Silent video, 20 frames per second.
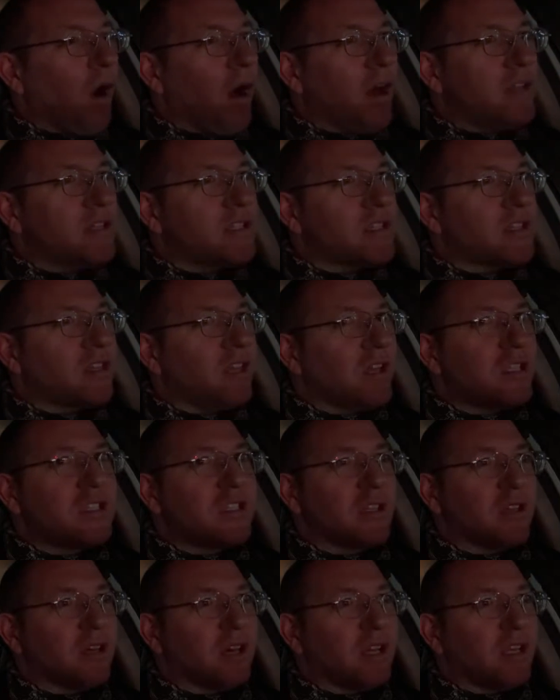thinks
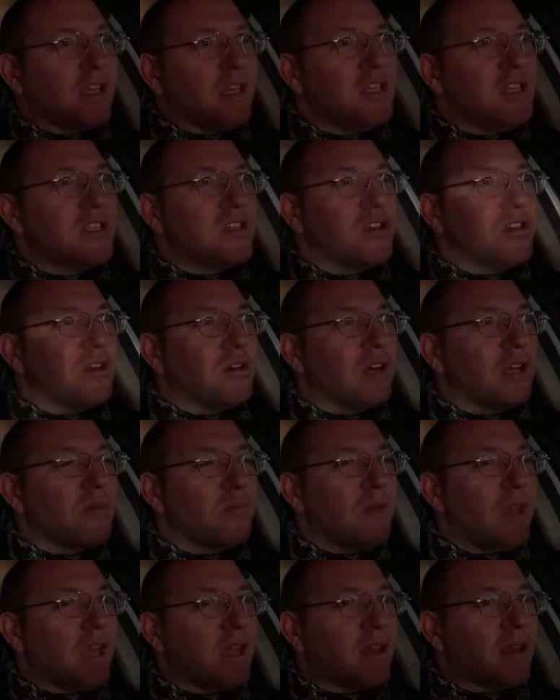that he's gonna
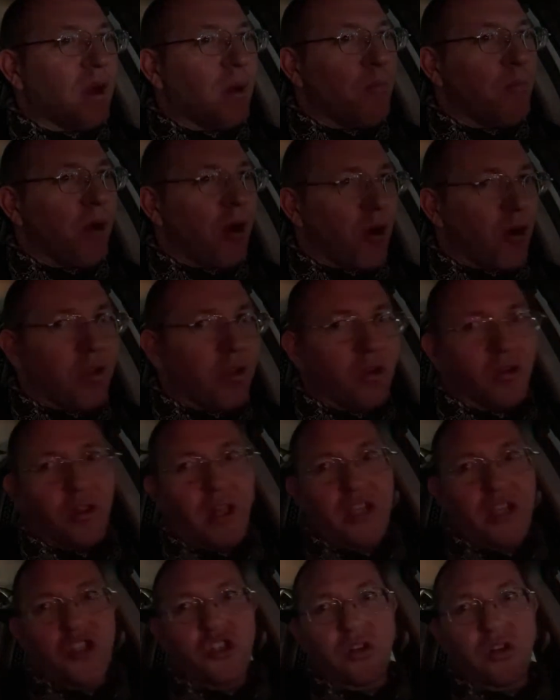make America
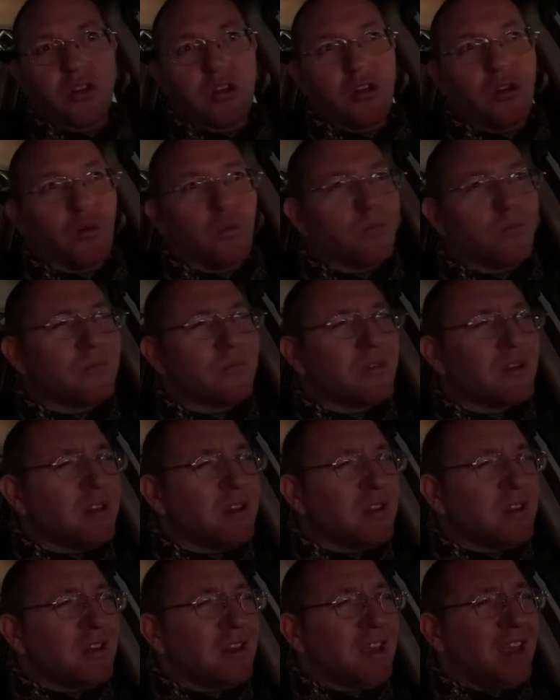
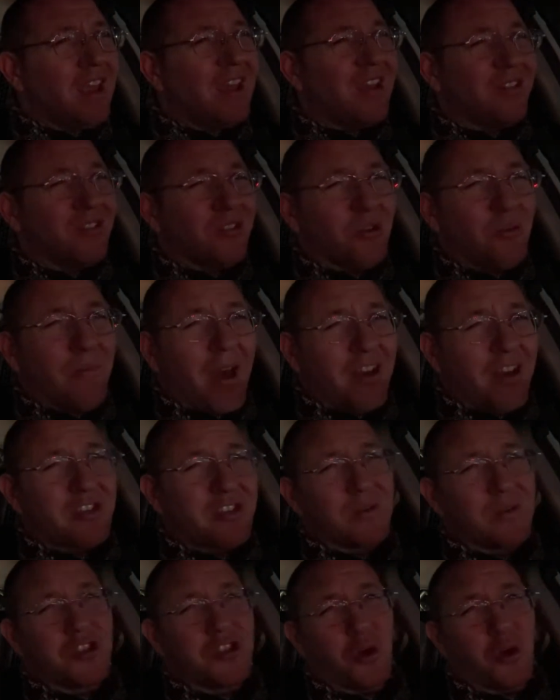Hitler managed to
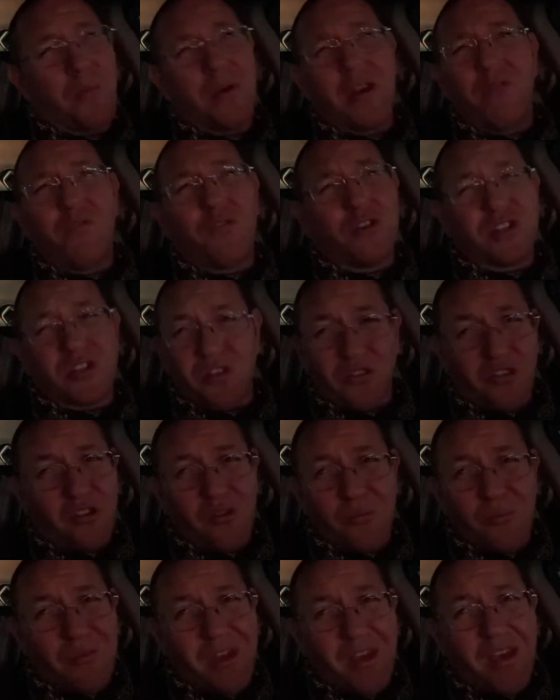make Germany for just a
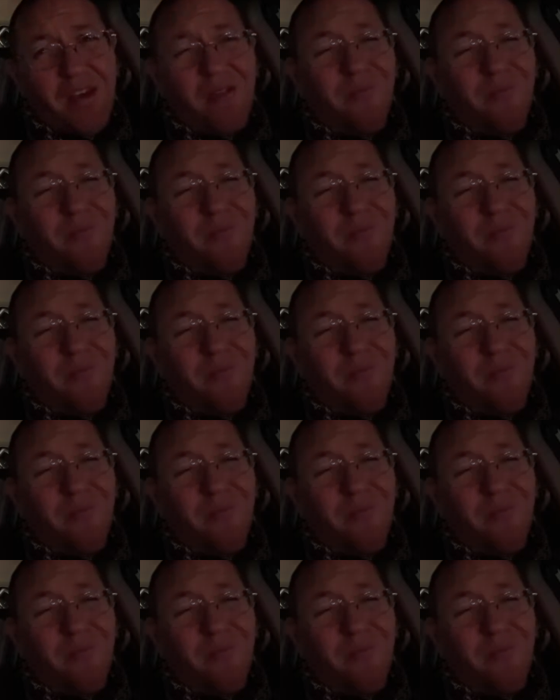little bit,